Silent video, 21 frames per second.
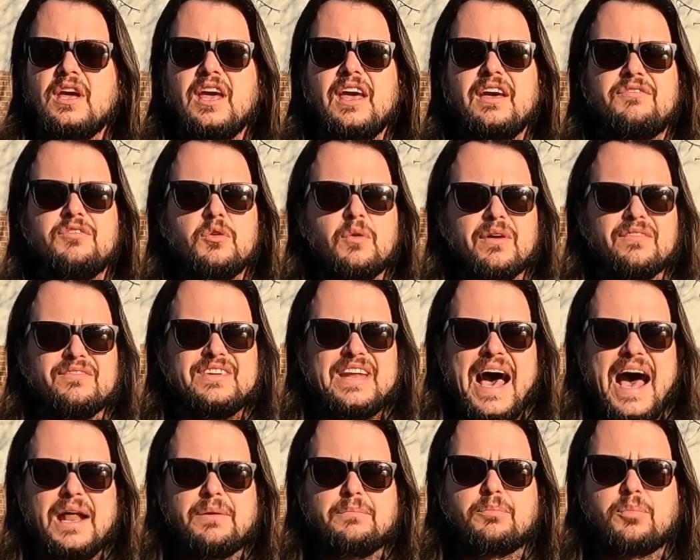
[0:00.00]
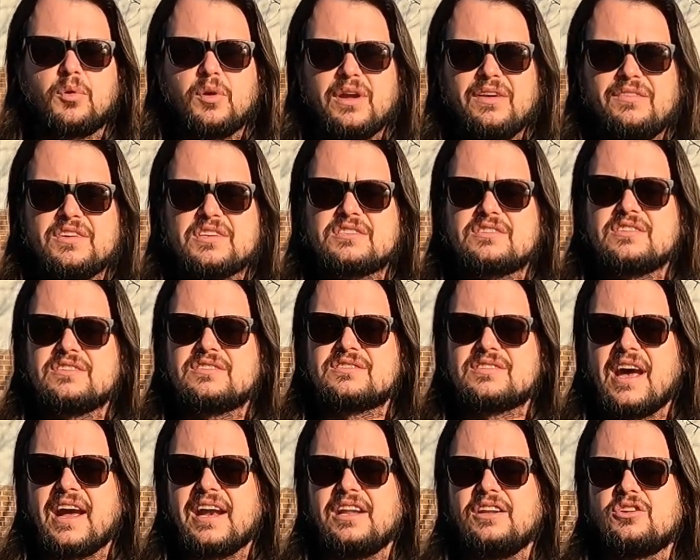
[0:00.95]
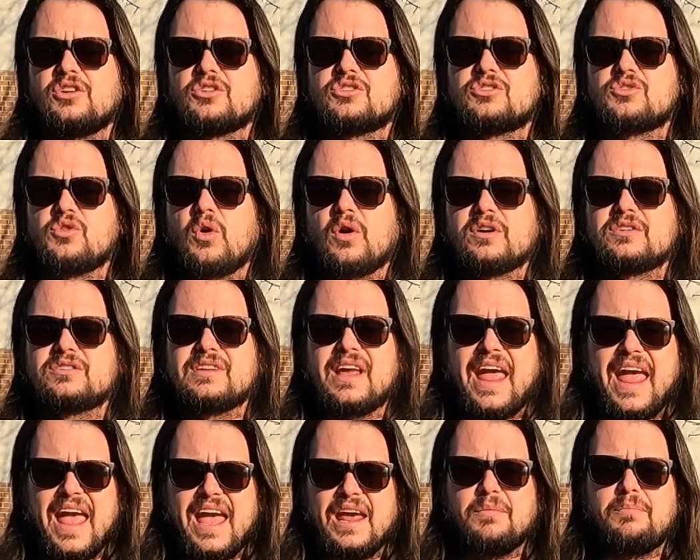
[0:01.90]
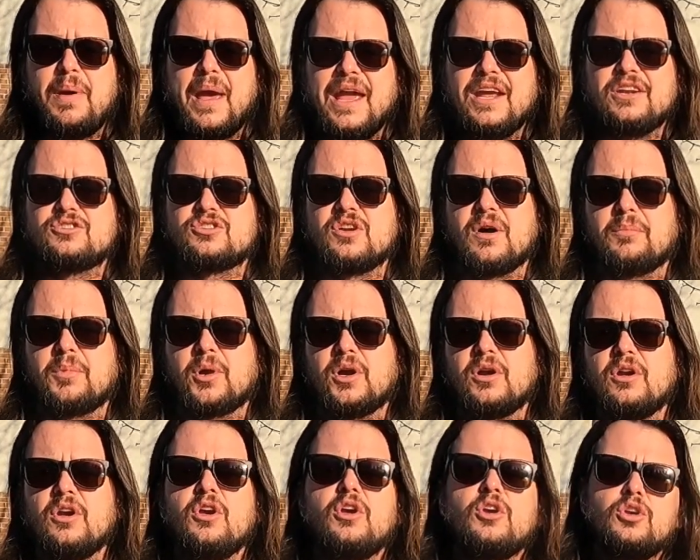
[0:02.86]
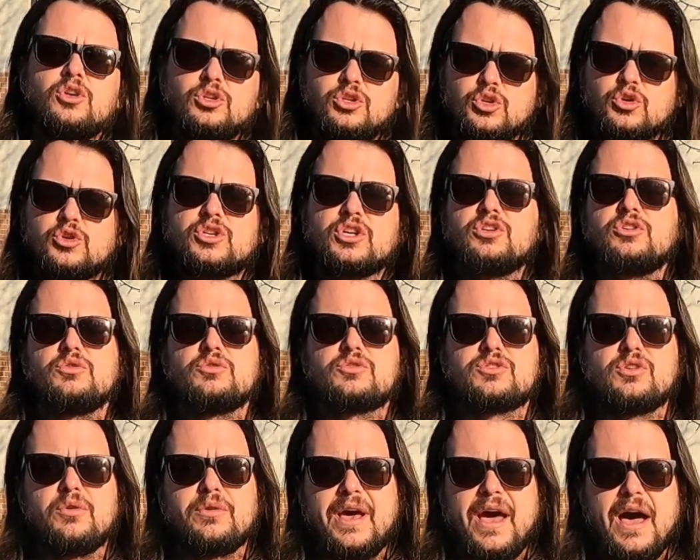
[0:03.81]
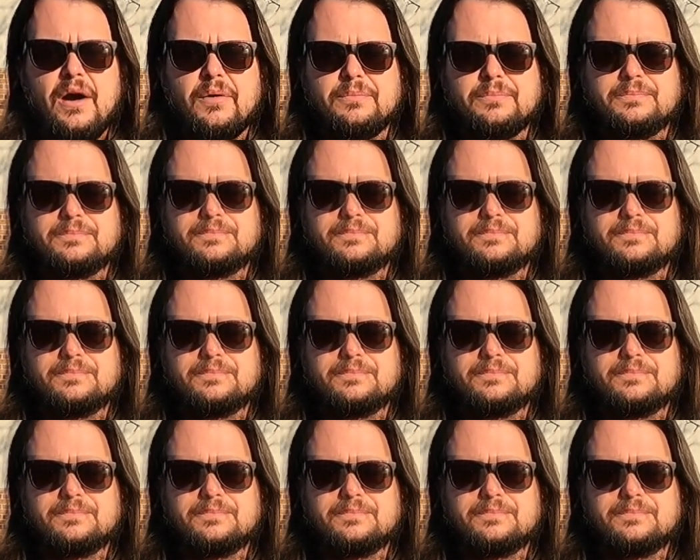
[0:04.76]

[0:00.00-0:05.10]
If you have not previously cited your source and page number, you should do so now.